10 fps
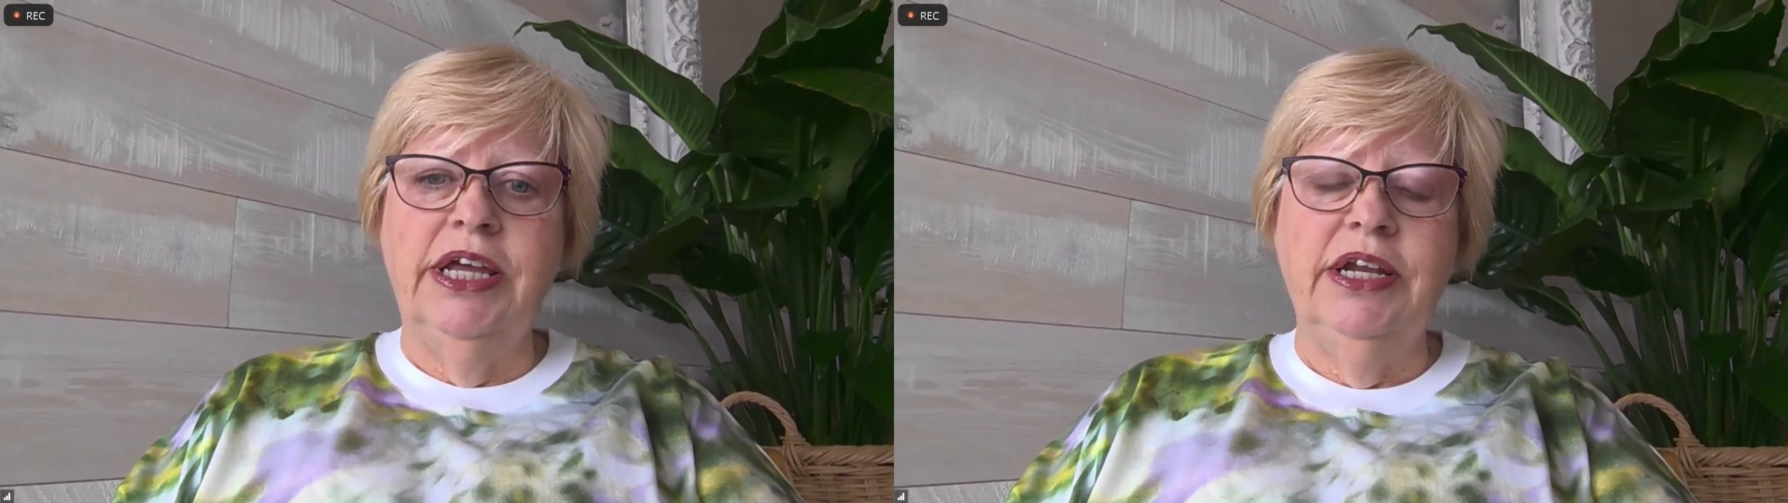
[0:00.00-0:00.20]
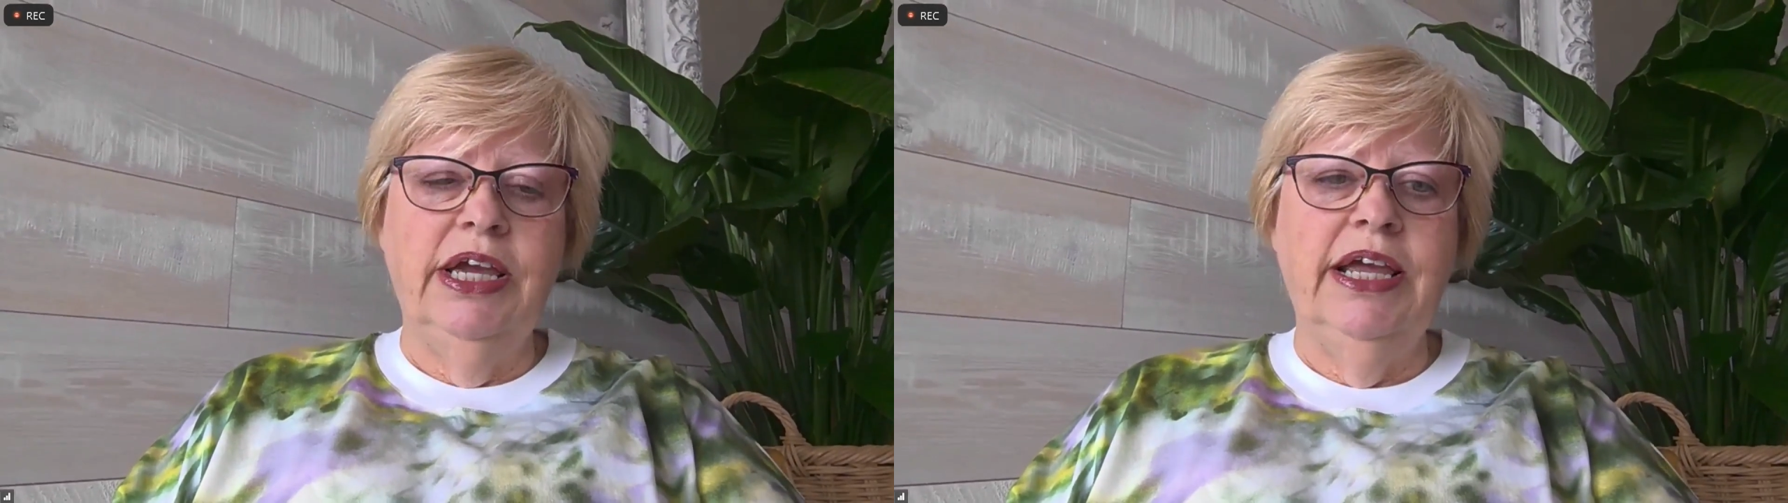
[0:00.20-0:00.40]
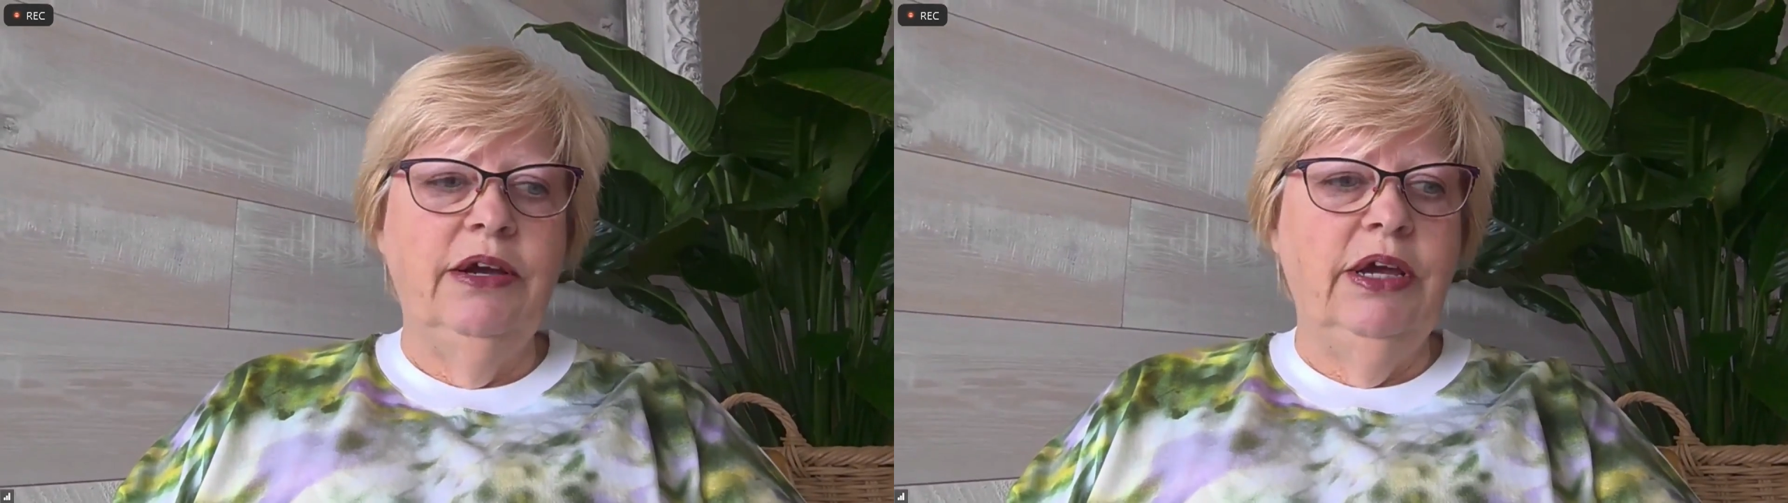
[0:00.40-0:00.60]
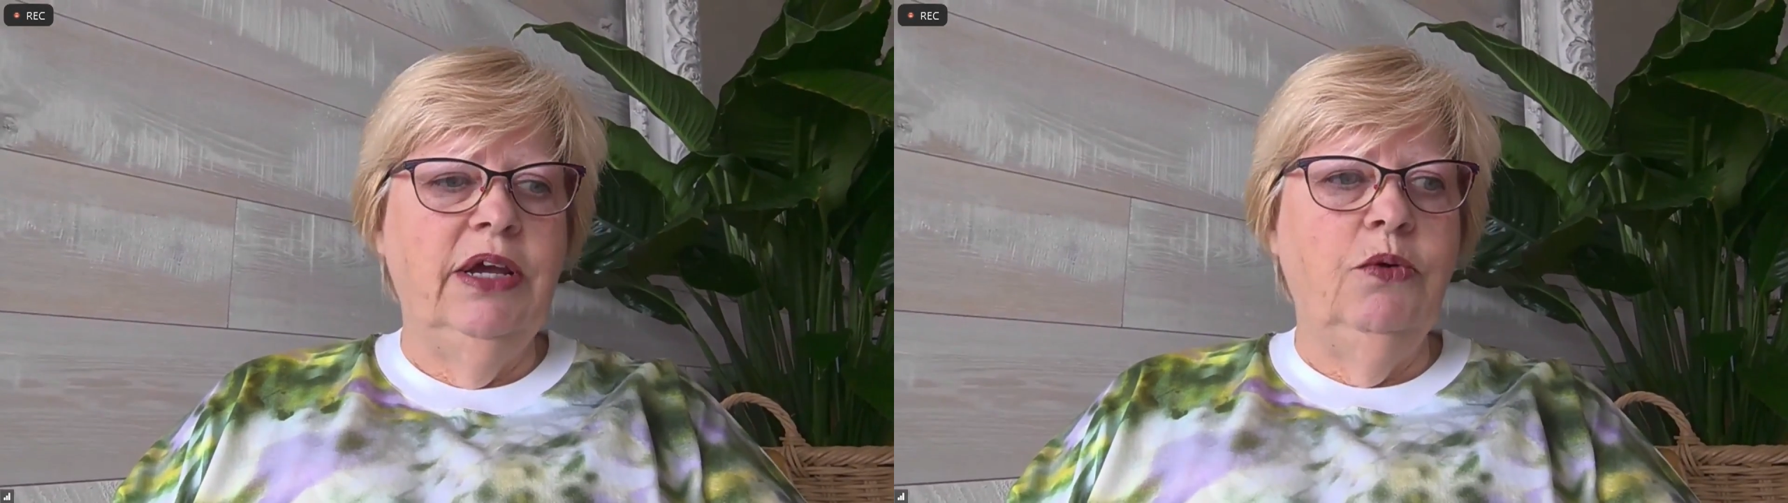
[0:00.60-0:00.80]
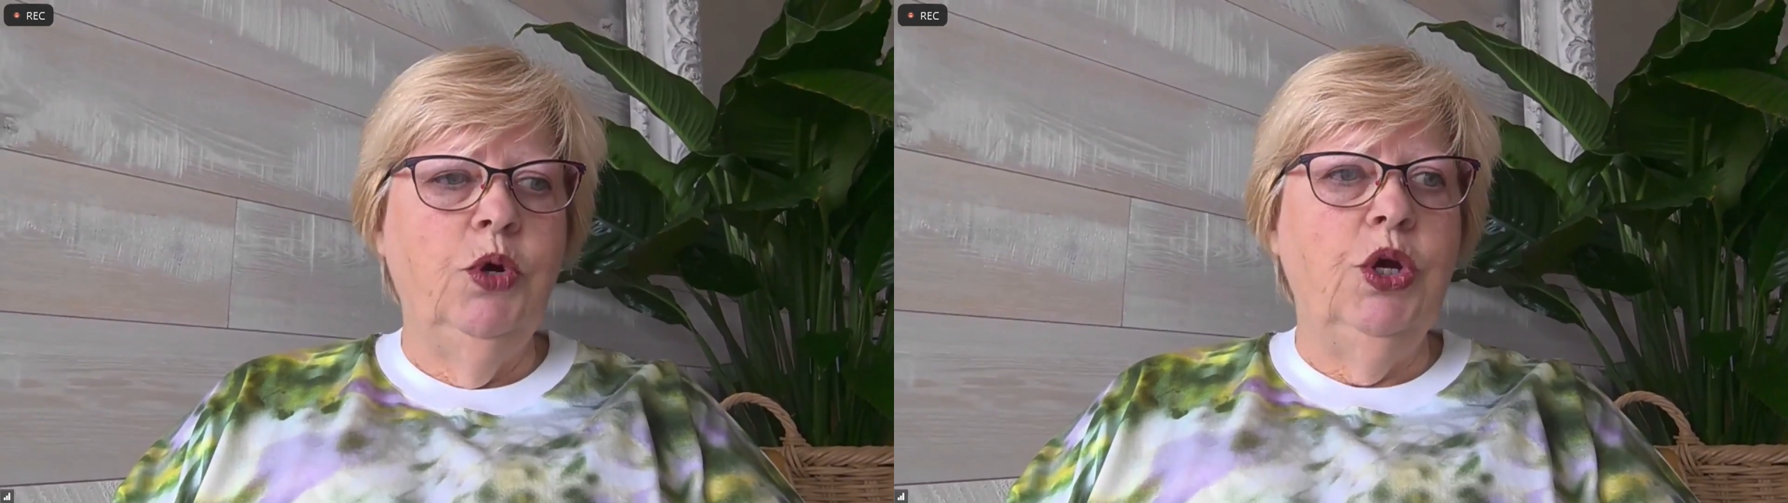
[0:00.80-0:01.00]
and
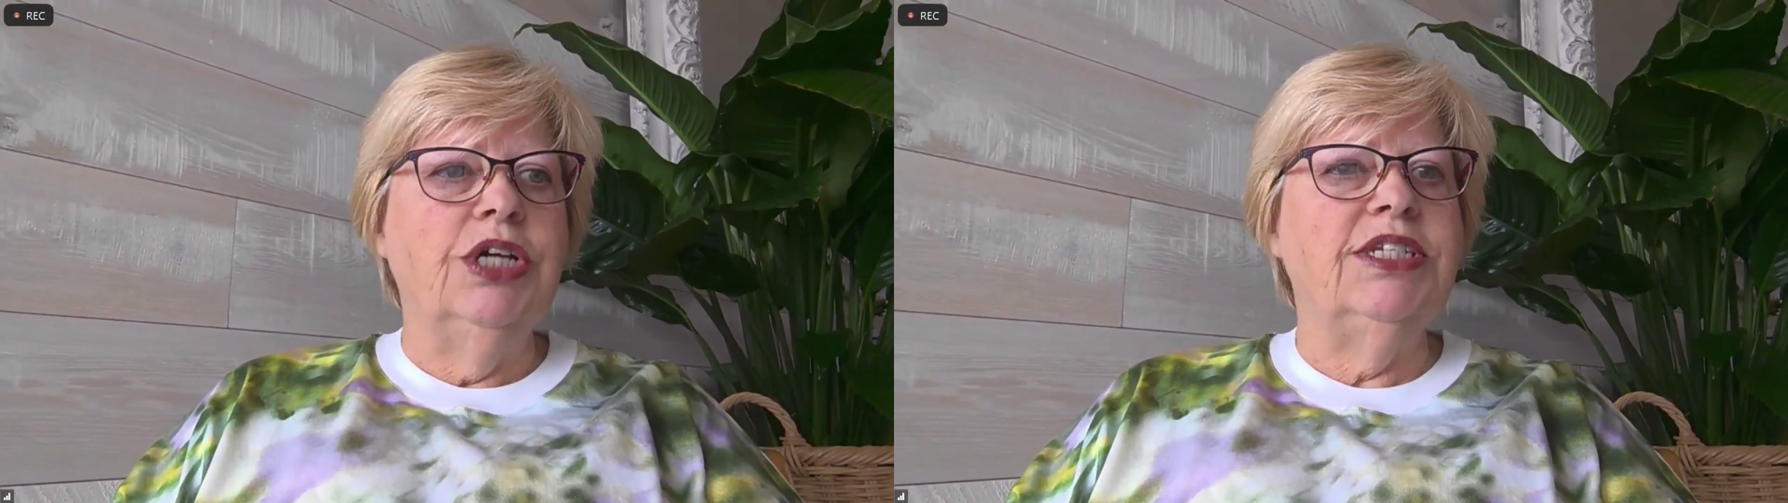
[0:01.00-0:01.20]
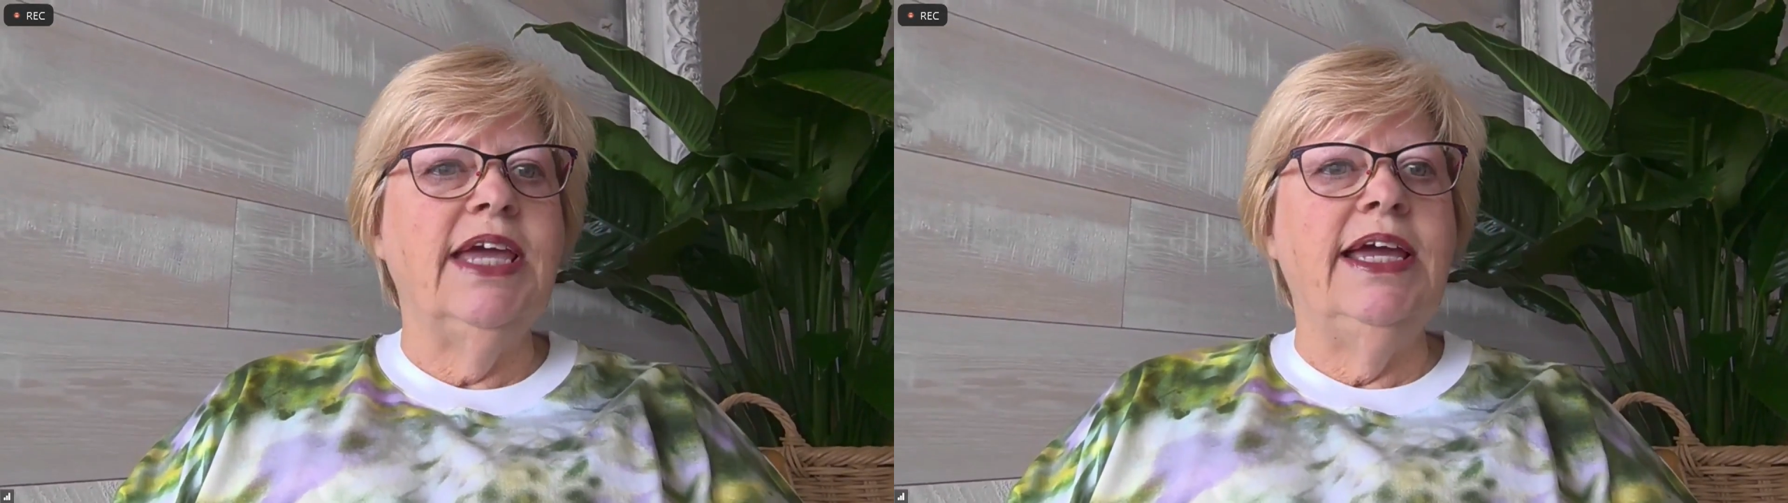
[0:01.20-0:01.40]
it works.